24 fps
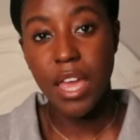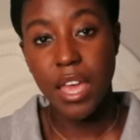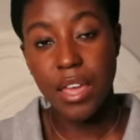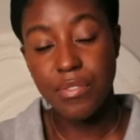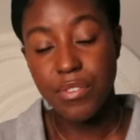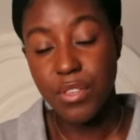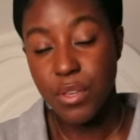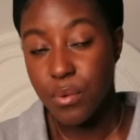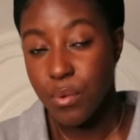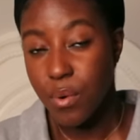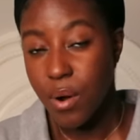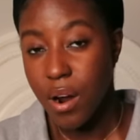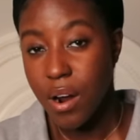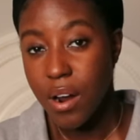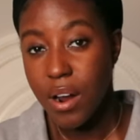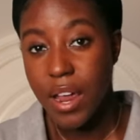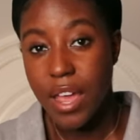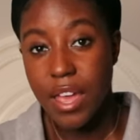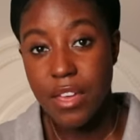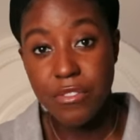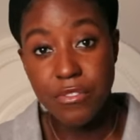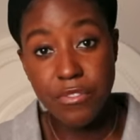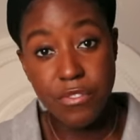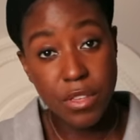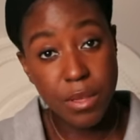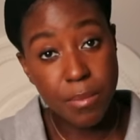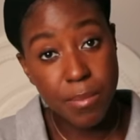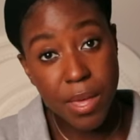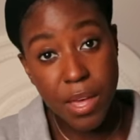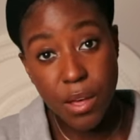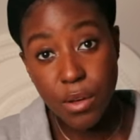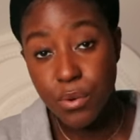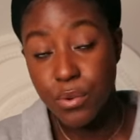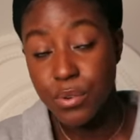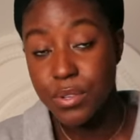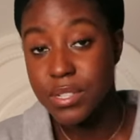If you are a
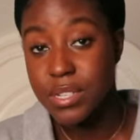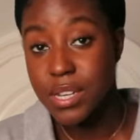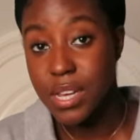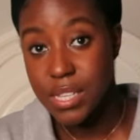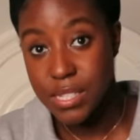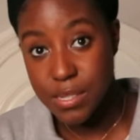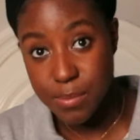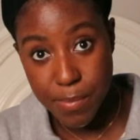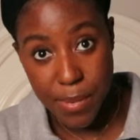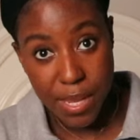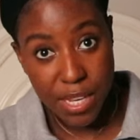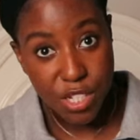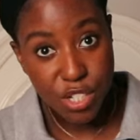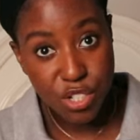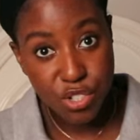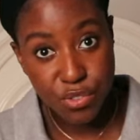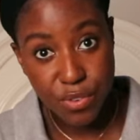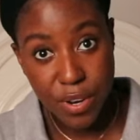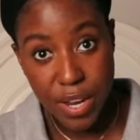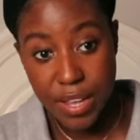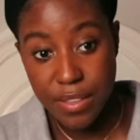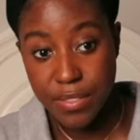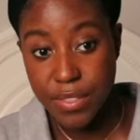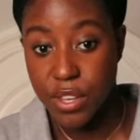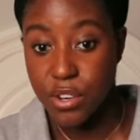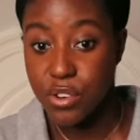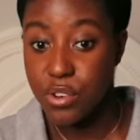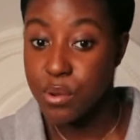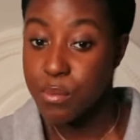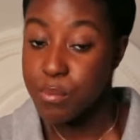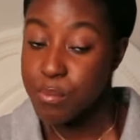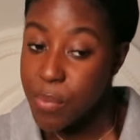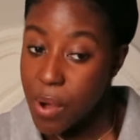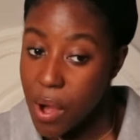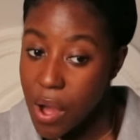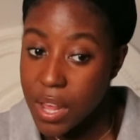female who does menstruate, then your
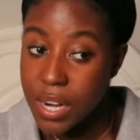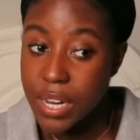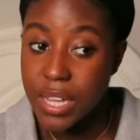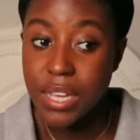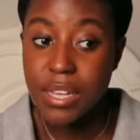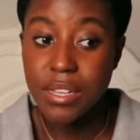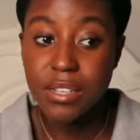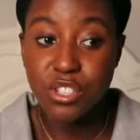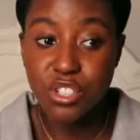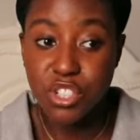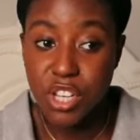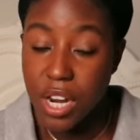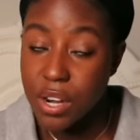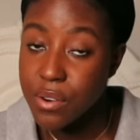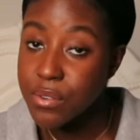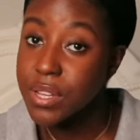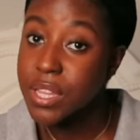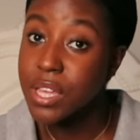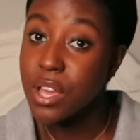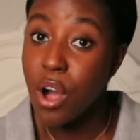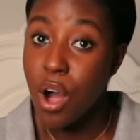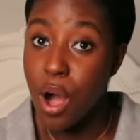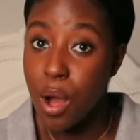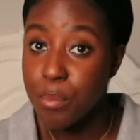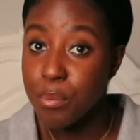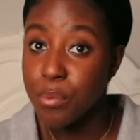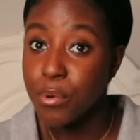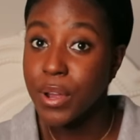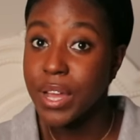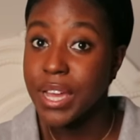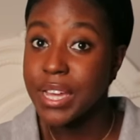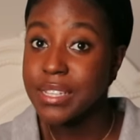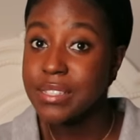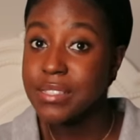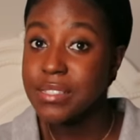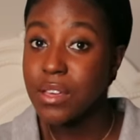body generally
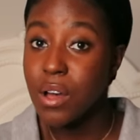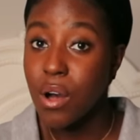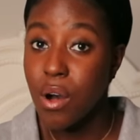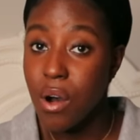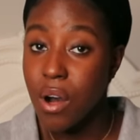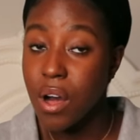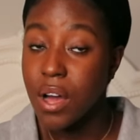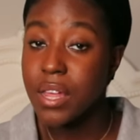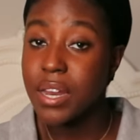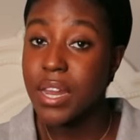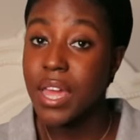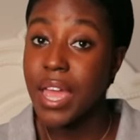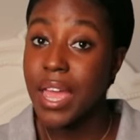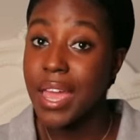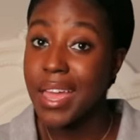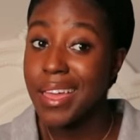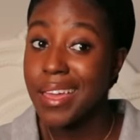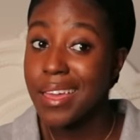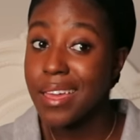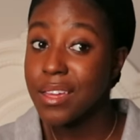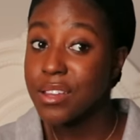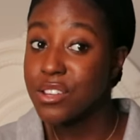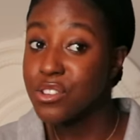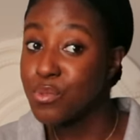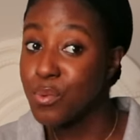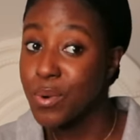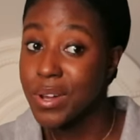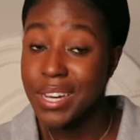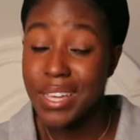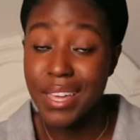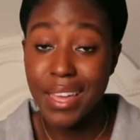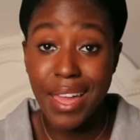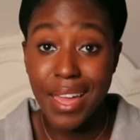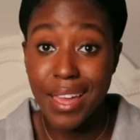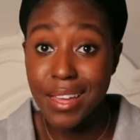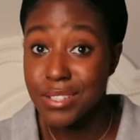operates on a
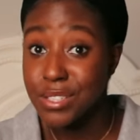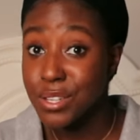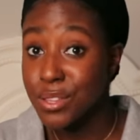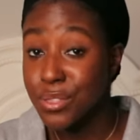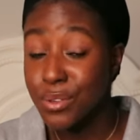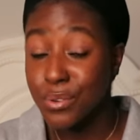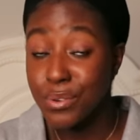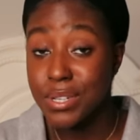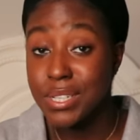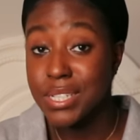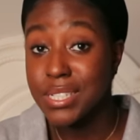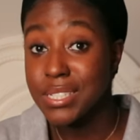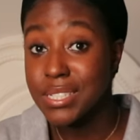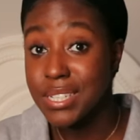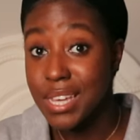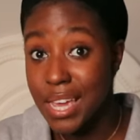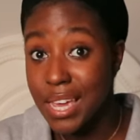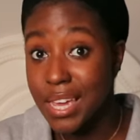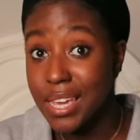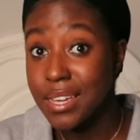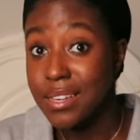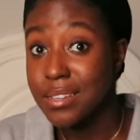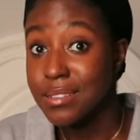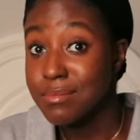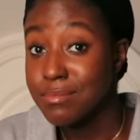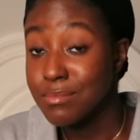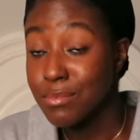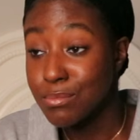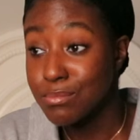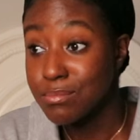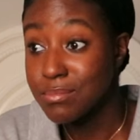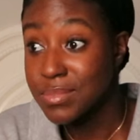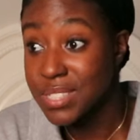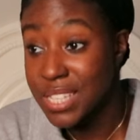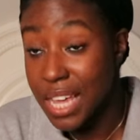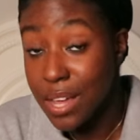twenty-eight to thirty day
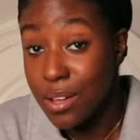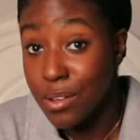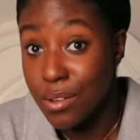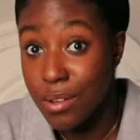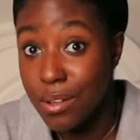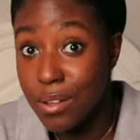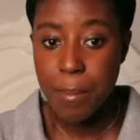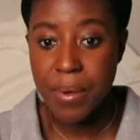cycle.